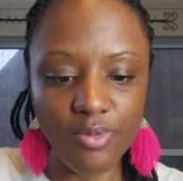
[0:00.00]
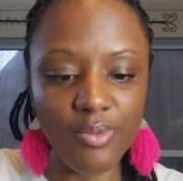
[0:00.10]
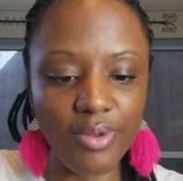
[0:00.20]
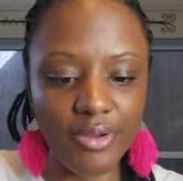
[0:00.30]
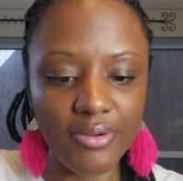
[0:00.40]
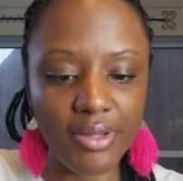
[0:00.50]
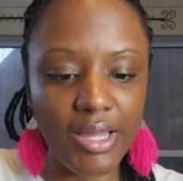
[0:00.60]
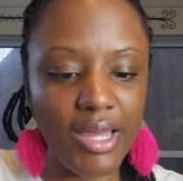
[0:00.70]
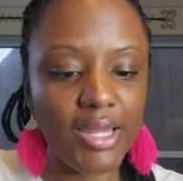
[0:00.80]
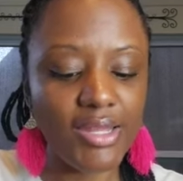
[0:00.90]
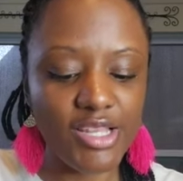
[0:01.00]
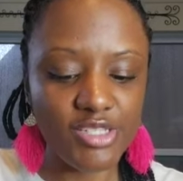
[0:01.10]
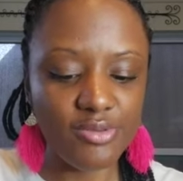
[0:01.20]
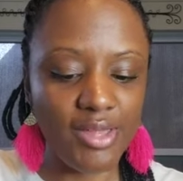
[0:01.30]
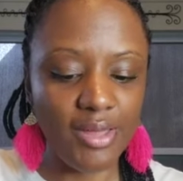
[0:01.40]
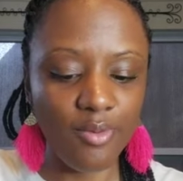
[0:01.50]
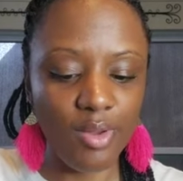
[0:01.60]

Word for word: We will. Let's do that.